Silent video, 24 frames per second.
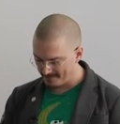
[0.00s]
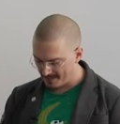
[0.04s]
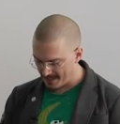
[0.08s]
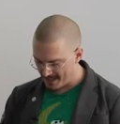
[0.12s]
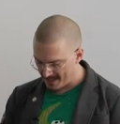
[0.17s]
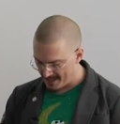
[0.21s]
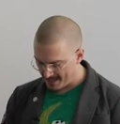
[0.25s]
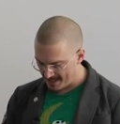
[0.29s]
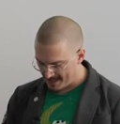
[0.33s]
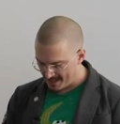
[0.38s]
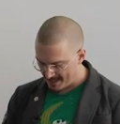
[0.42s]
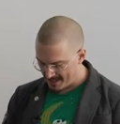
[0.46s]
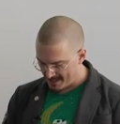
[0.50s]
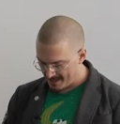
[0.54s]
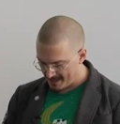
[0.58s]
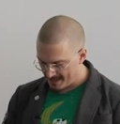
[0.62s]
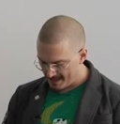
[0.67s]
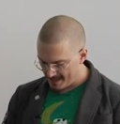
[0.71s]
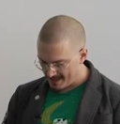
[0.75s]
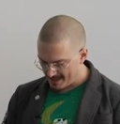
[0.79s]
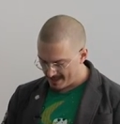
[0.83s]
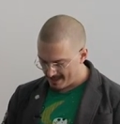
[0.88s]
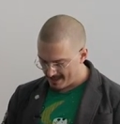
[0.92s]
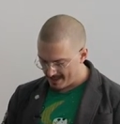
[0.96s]

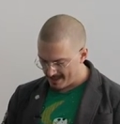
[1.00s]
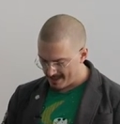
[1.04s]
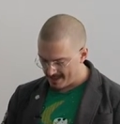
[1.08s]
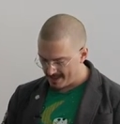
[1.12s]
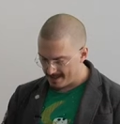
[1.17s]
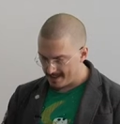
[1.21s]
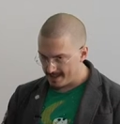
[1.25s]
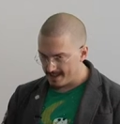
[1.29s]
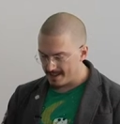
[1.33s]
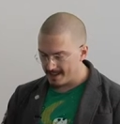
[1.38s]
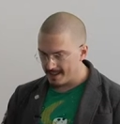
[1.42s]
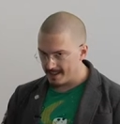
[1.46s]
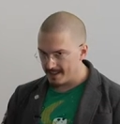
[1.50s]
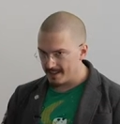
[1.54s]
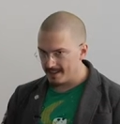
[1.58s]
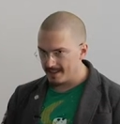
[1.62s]
(silence)